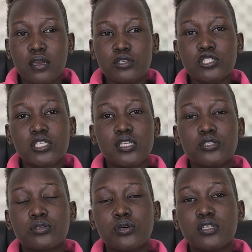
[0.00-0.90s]
Usually
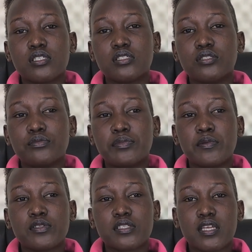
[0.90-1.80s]
you call it,
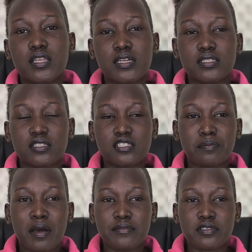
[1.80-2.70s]
people say that is a
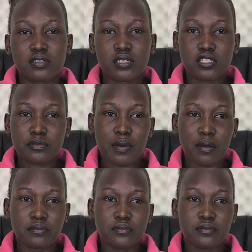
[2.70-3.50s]
sperm. It's not a sperm.